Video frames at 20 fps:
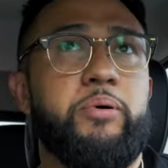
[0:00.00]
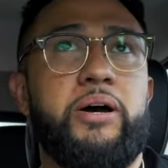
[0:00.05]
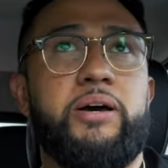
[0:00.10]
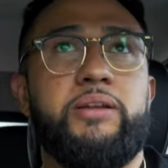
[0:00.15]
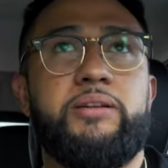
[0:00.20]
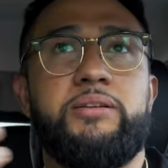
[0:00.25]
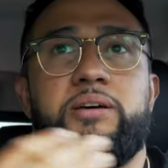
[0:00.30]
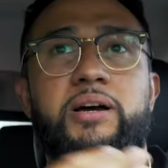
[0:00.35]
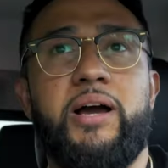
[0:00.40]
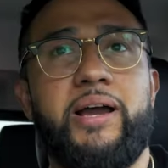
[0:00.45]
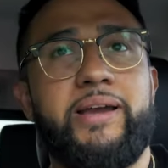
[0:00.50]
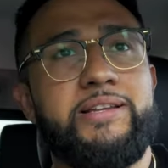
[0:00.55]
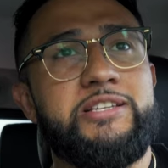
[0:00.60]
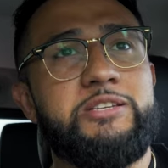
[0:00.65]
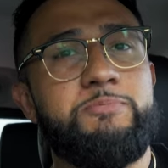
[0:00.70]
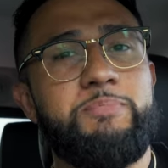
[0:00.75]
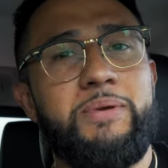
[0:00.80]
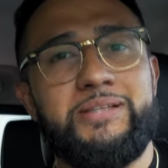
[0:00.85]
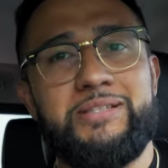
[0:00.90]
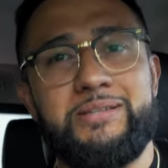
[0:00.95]
but I can
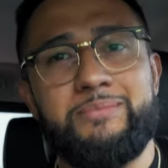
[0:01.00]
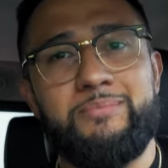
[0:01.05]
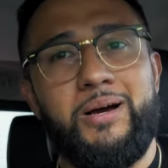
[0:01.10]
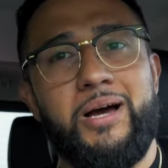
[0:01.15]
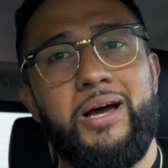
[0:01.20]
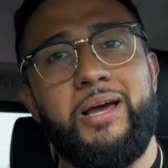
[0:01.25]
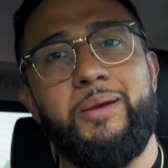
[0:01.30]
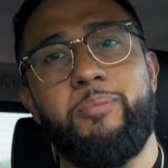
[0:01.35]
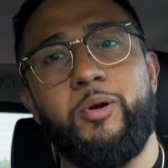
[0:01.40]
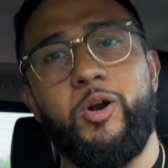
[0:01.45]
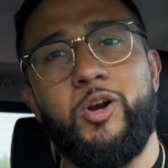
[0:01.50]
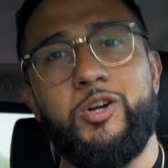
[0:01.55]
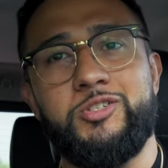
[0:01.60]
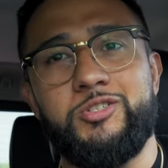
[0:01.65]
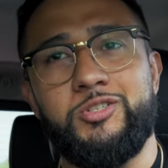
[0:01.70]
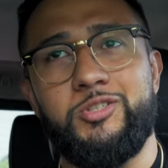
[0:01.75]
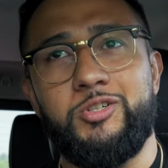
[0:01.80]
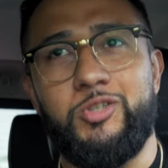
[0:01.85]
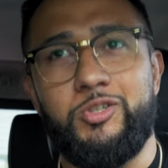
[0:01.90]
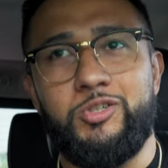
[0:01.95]
speak to my
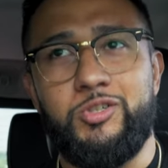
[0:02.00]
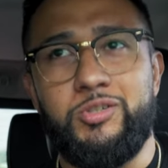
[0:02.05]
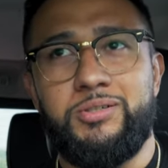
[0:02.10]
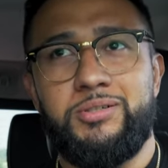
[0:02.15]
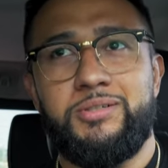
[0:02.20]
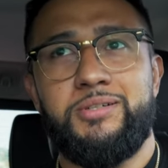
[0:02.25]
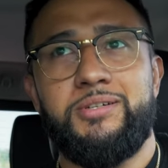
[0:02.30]
personal